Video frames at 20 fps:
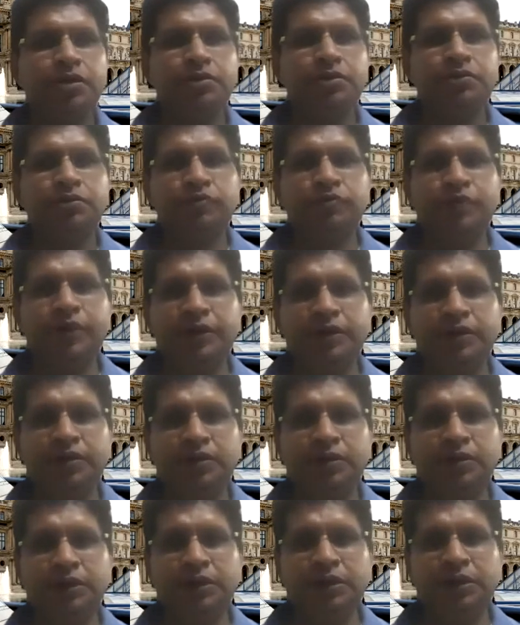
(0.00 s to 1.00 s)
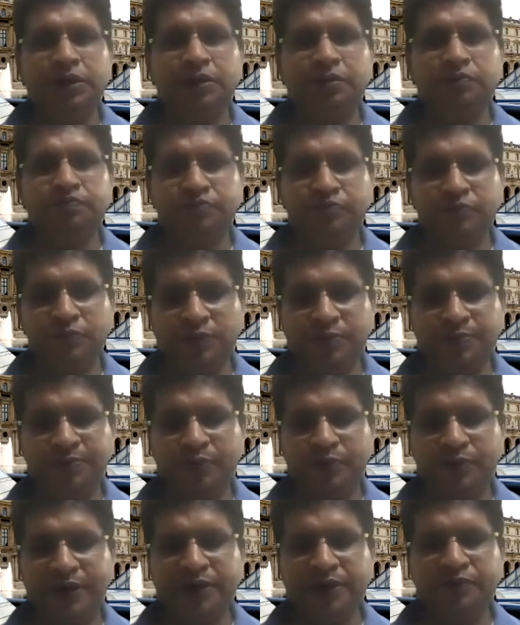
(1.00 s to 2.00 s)
So one
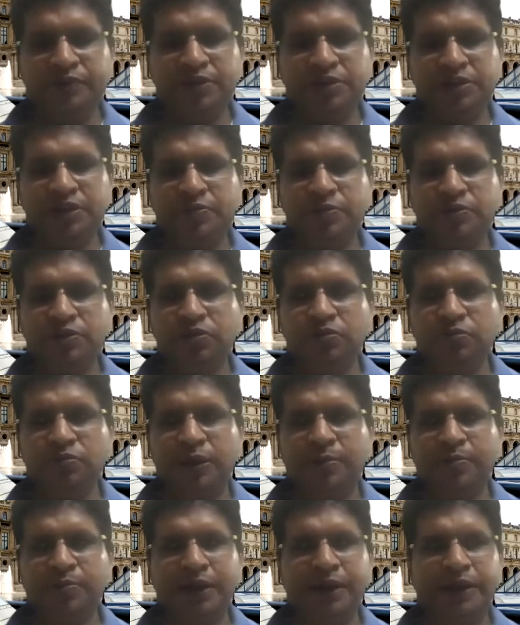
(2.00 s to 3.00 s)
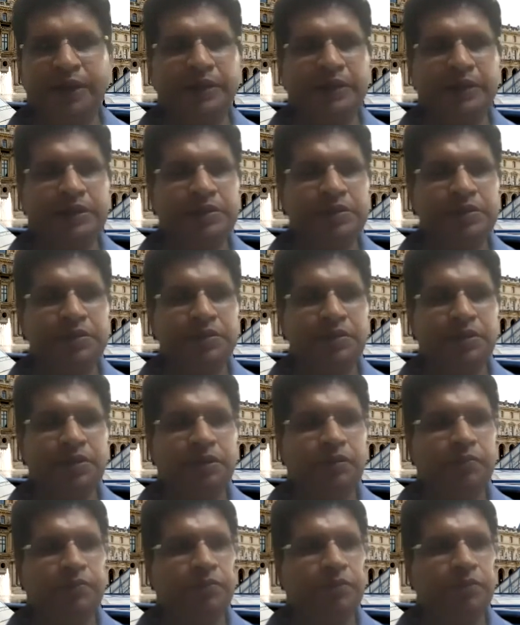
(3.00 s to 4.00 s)
point which comes into my mind is
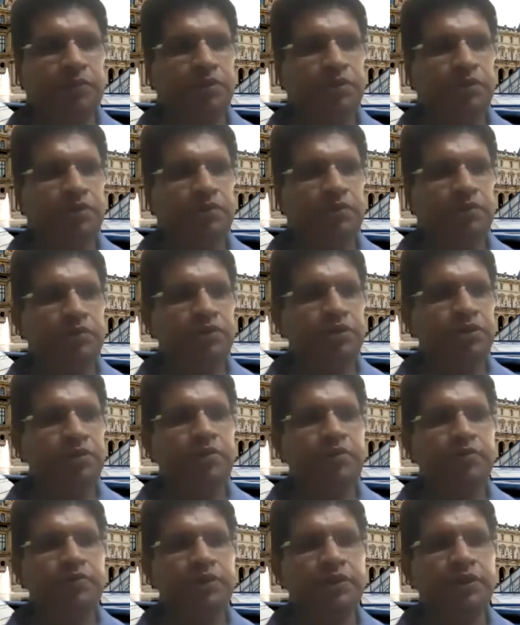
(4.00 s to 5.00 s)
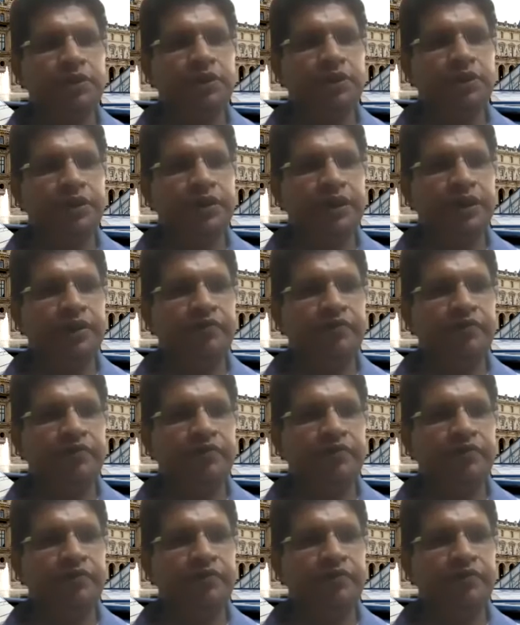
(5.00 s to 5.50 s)
some of the